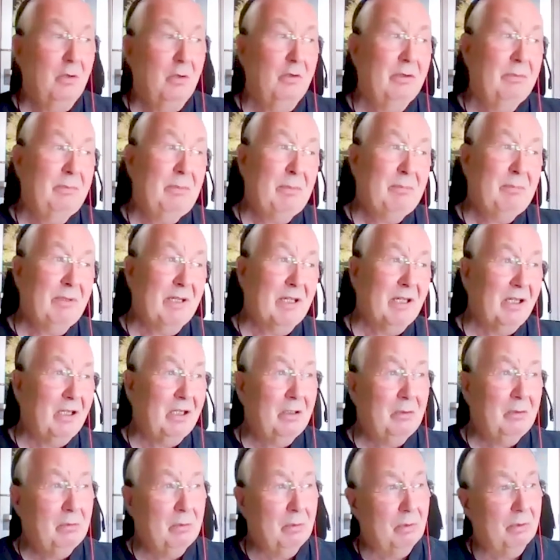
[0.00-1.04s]
Where people
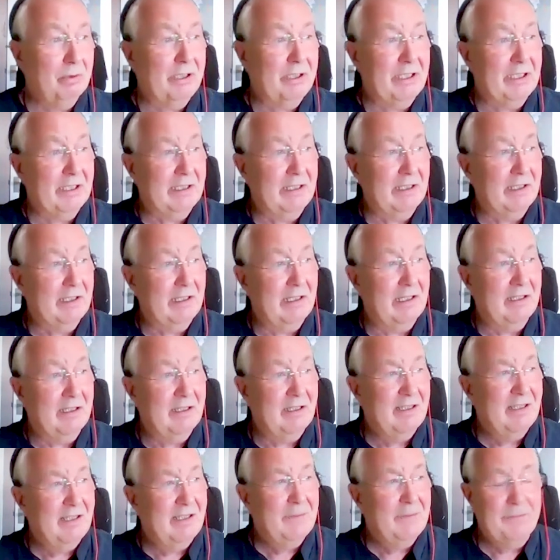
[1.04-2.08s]
are walking, they're
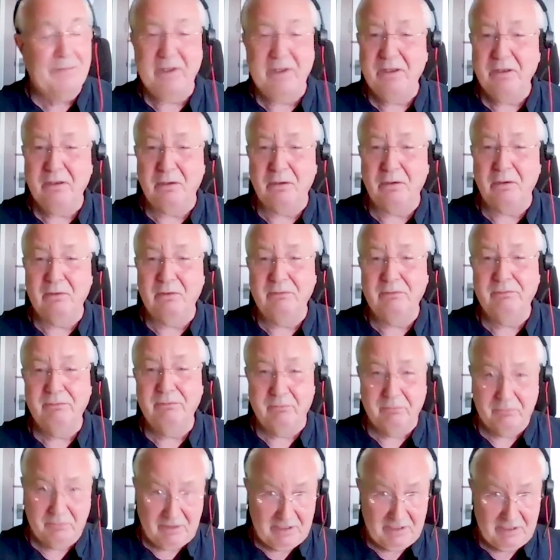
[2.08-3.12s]
not
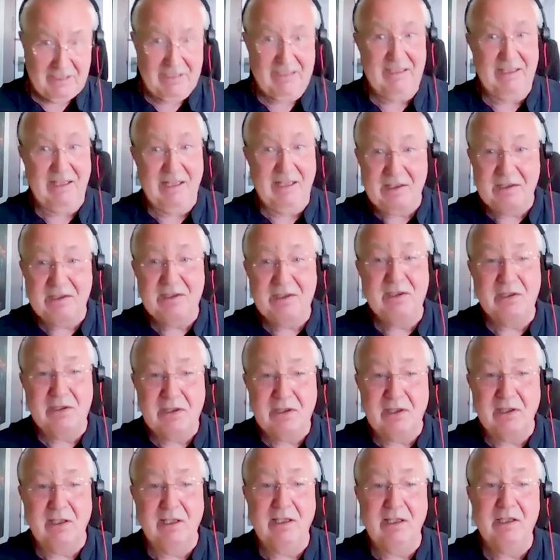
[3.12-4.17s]
connecting
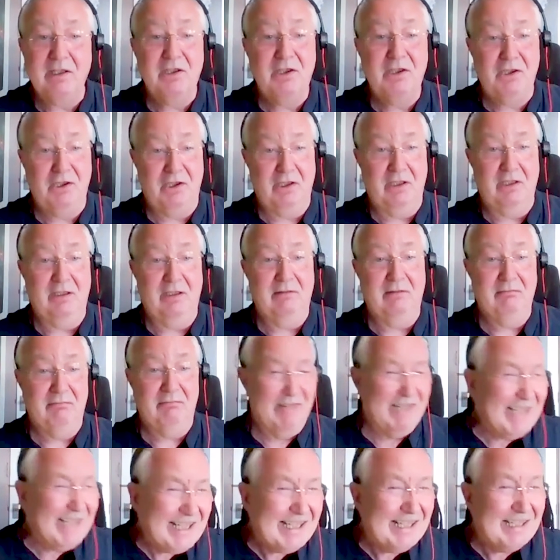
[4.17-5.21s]
to nature,
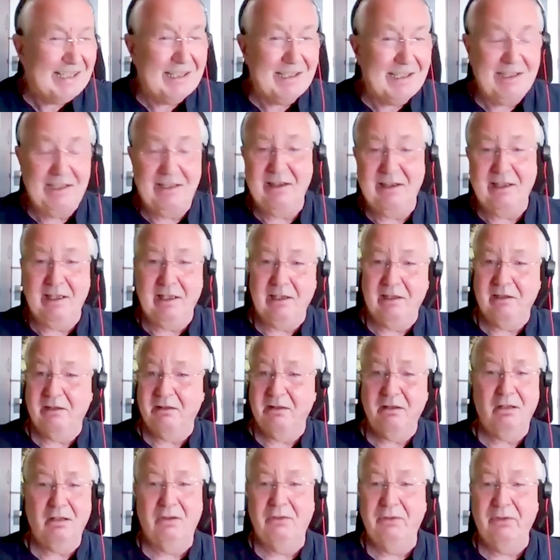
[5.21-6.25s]
really. They're
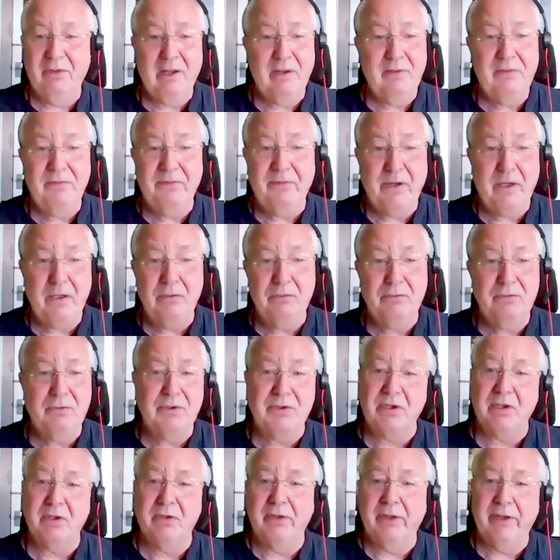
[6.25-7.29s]
on their
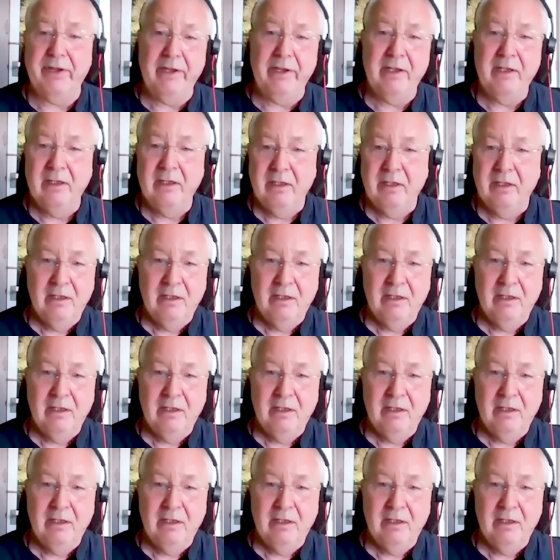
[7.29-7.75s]
phones, or they're